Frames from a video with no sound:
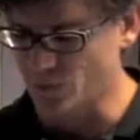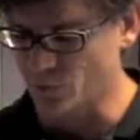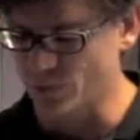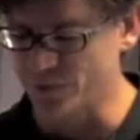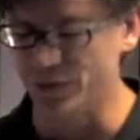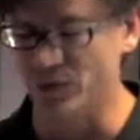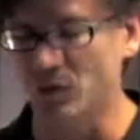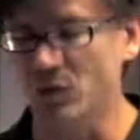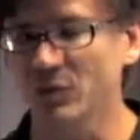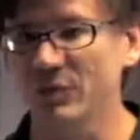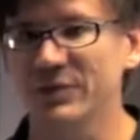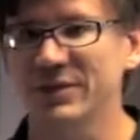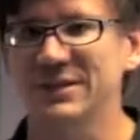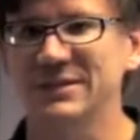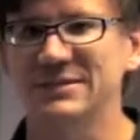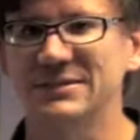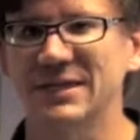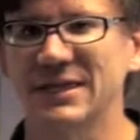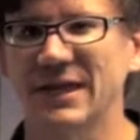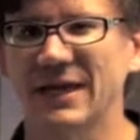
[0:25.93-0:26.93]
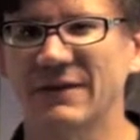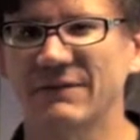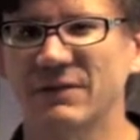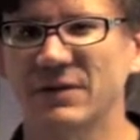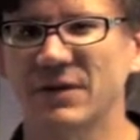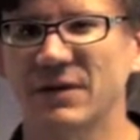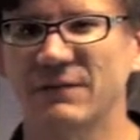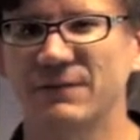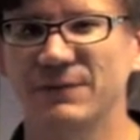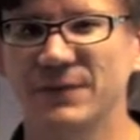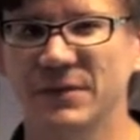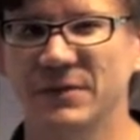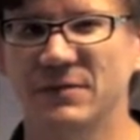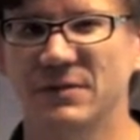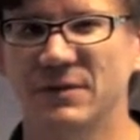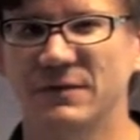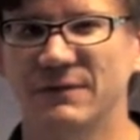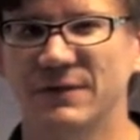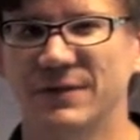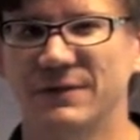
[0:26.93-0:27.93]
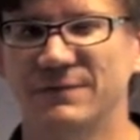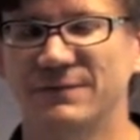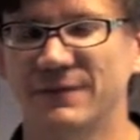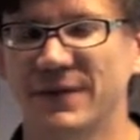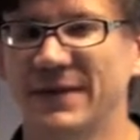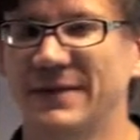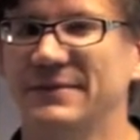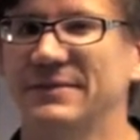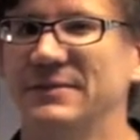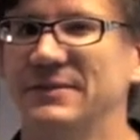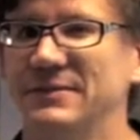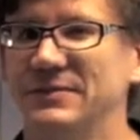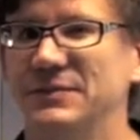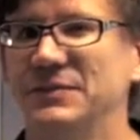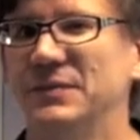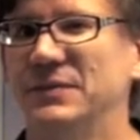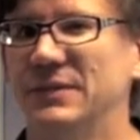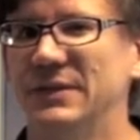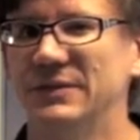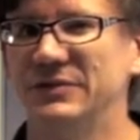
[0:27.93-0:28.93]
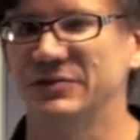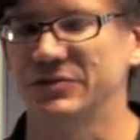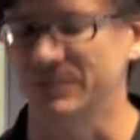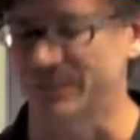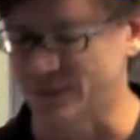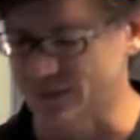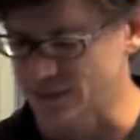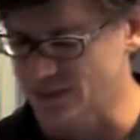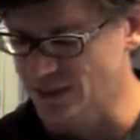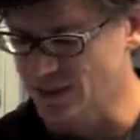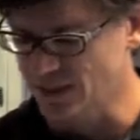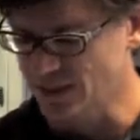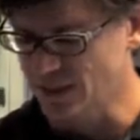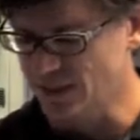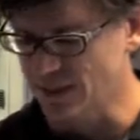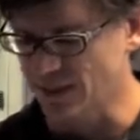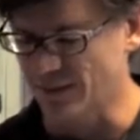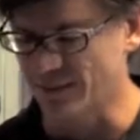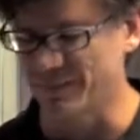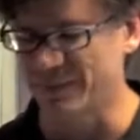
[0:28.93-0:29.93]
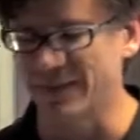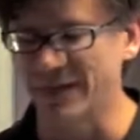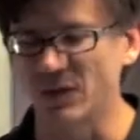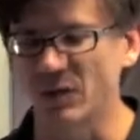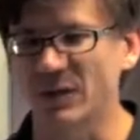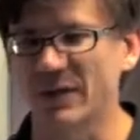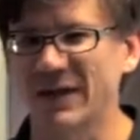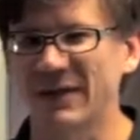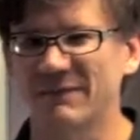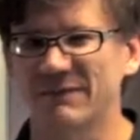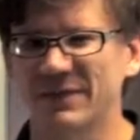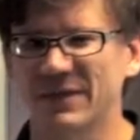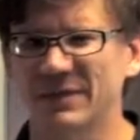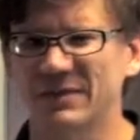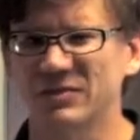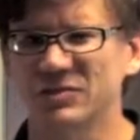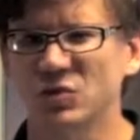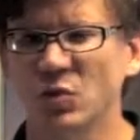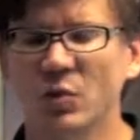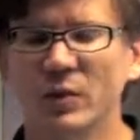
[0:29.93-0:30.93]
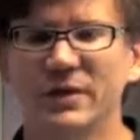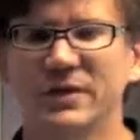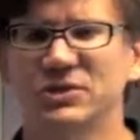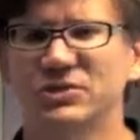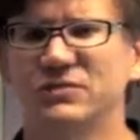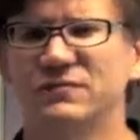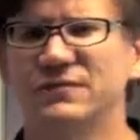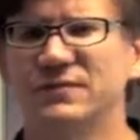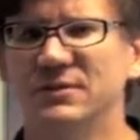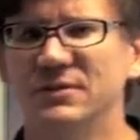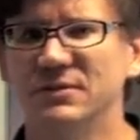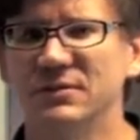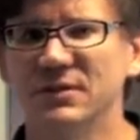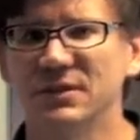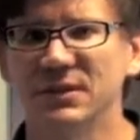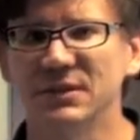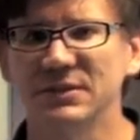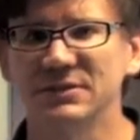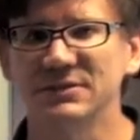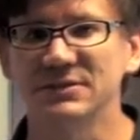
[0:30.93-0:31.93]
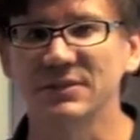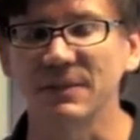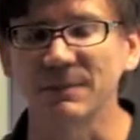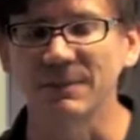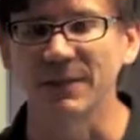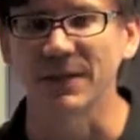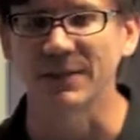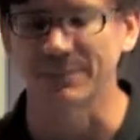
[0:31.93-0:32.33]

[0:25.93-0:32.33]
When you hold these, they have a feel of a finely tuned instrument. They don't have that toyish feel that some